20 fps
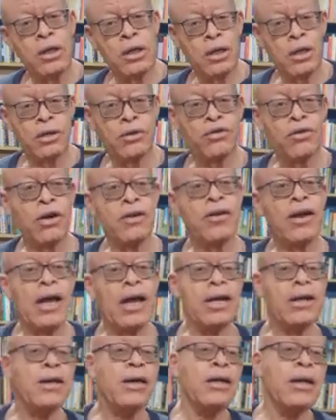It's just
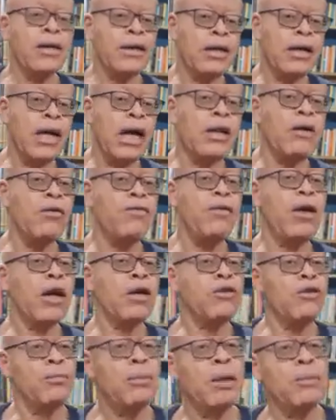like the kind of
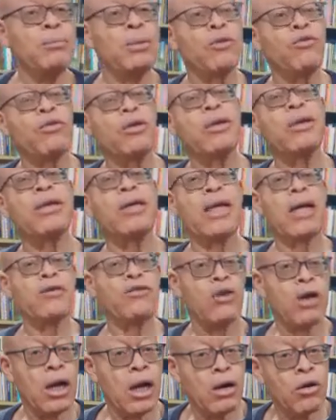argument between the
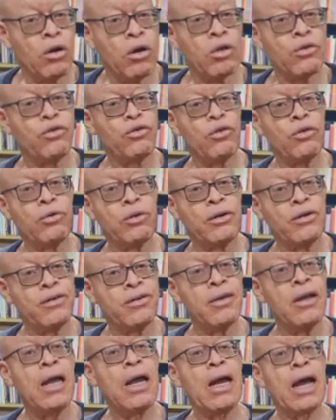natural law
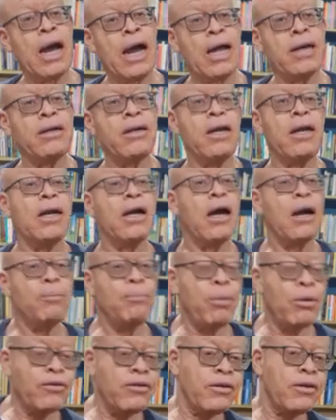theorists and the legal
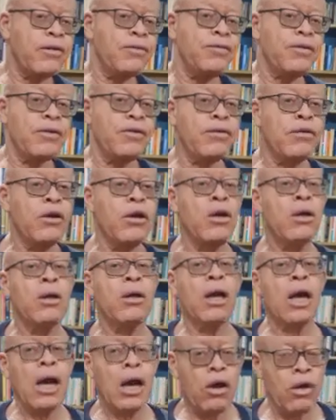positivists.
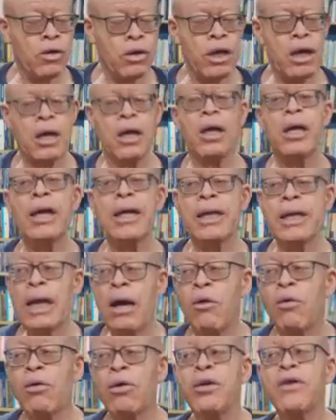Okay.
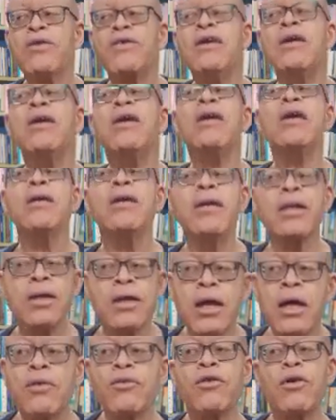Now, you see, the
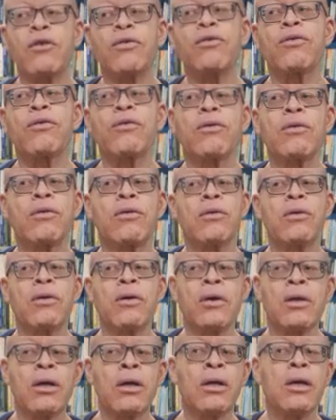nexus
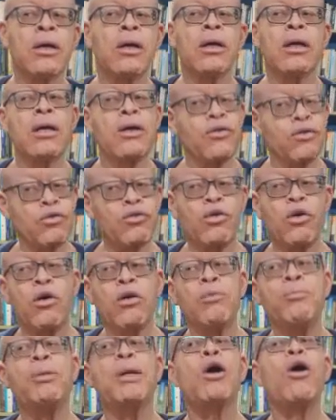is
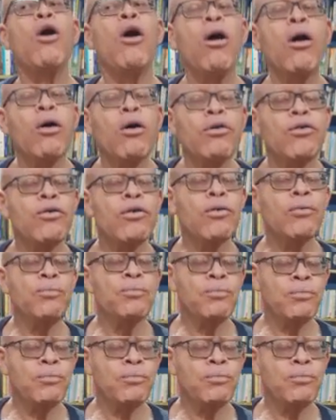strong because